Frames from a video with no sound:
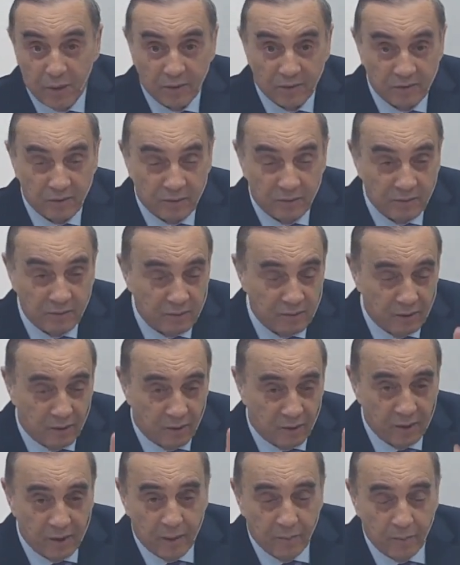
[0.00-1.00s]

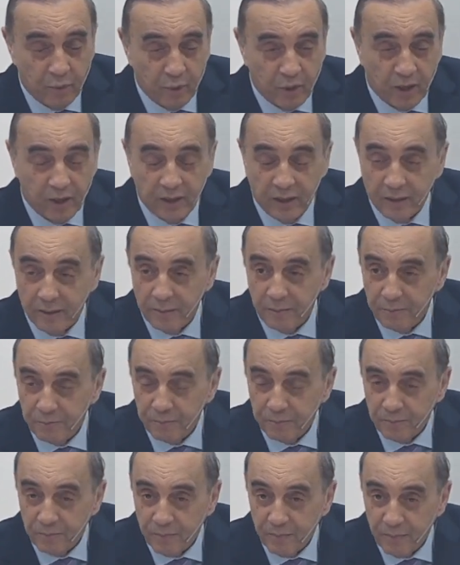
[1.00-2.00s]
Galatians, then
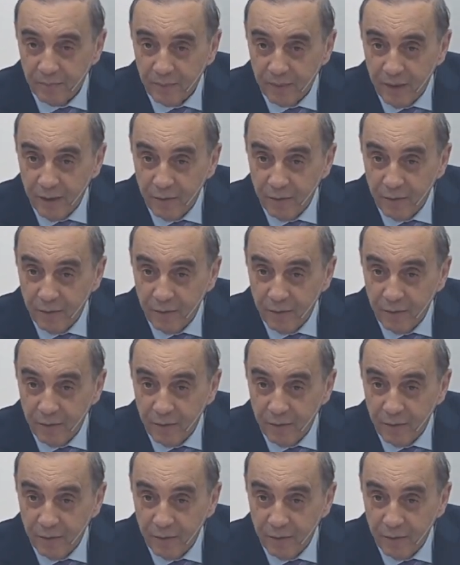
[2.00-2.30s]
Romans.